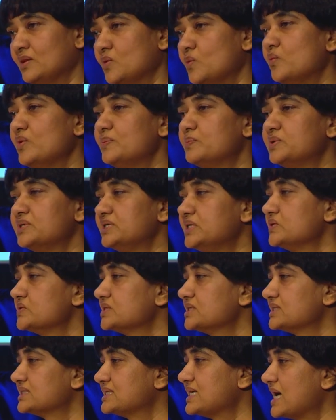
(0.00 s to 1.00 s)
We produce
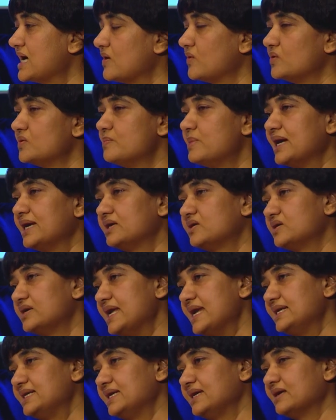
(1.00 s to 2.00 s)
the sound by
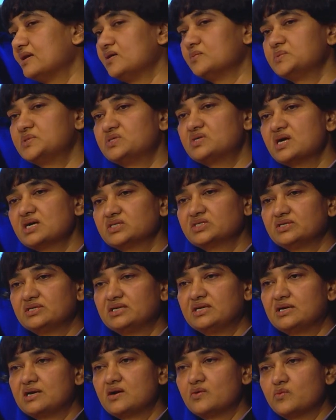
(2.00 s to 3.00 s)
creating an obstruction
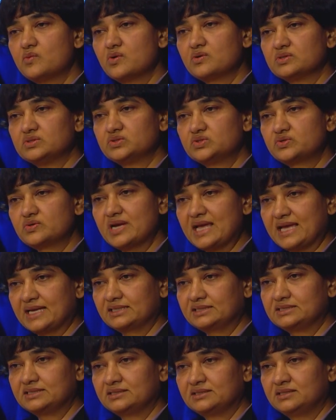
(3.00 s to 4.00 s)
in our vocal
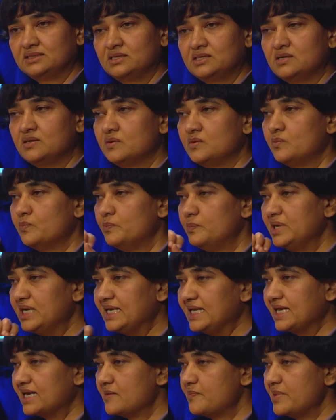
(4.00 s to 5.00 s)
tract,
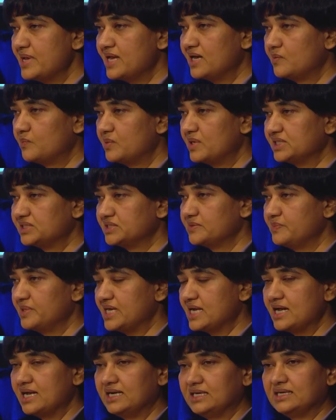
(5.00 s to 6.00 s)
building up air pressure
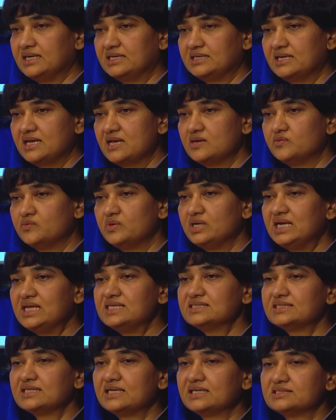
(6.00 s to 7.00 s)
behind it, and
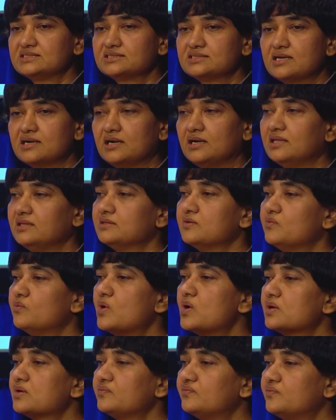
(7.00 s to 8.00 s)
releasing it suddenly. The
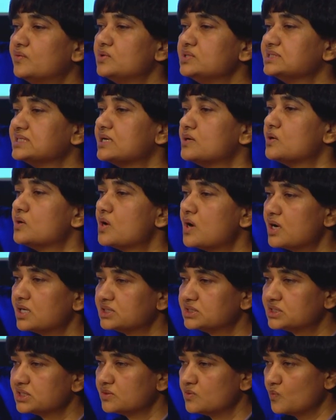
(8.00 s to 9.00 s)
vocal folds are
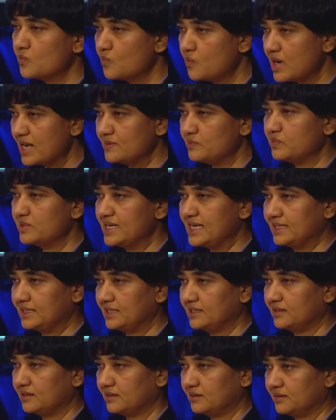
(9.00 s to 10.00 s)
not vibrating.